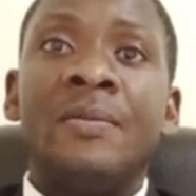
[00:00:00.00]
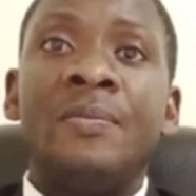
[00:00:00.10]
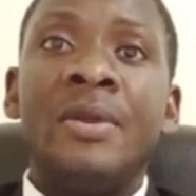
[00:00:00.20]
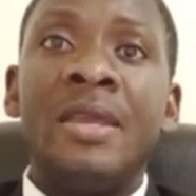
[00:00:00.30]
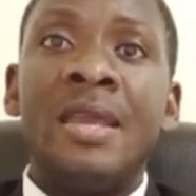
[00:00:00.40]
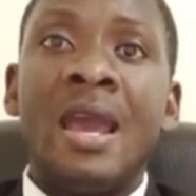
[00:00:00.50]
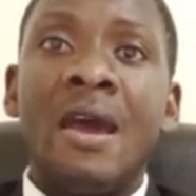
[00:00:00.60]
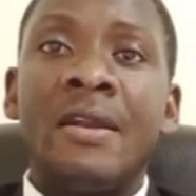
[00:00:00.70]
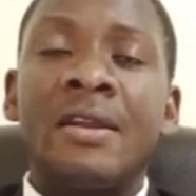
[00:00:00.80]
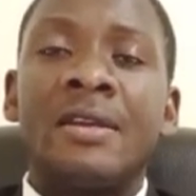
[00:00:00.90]

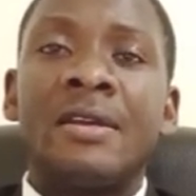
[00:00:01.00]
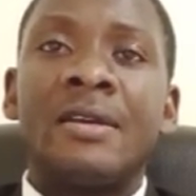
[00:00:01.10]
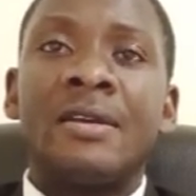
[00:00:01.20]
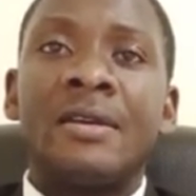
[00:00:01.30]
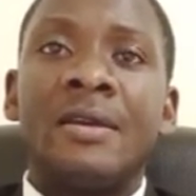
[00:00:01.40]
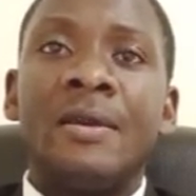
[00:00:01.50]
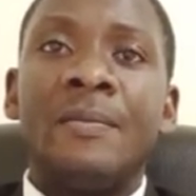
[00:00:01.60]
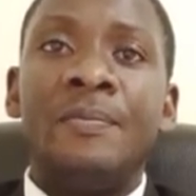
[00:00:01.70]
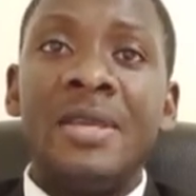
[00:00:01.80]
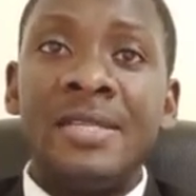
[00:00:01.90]
PR,
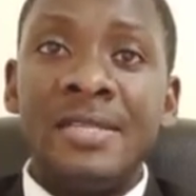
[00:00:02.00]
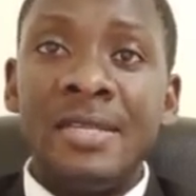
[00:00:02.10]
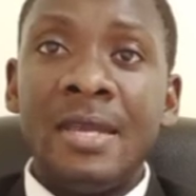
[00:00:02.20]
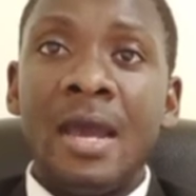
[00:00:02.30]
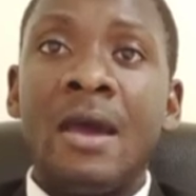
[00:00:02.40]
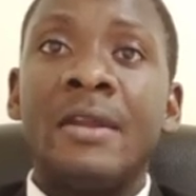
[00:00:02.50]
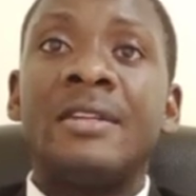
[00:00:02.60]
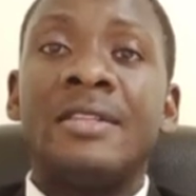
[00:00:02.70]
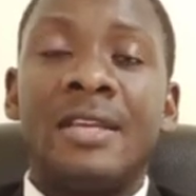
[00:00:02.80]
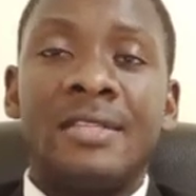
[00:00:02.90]

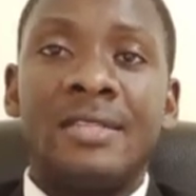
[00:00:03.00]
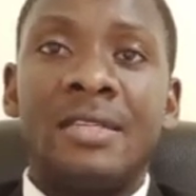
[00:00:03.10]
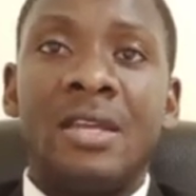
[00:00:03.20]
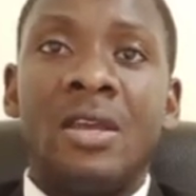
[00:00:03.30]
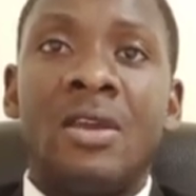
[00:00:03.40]
PCR test.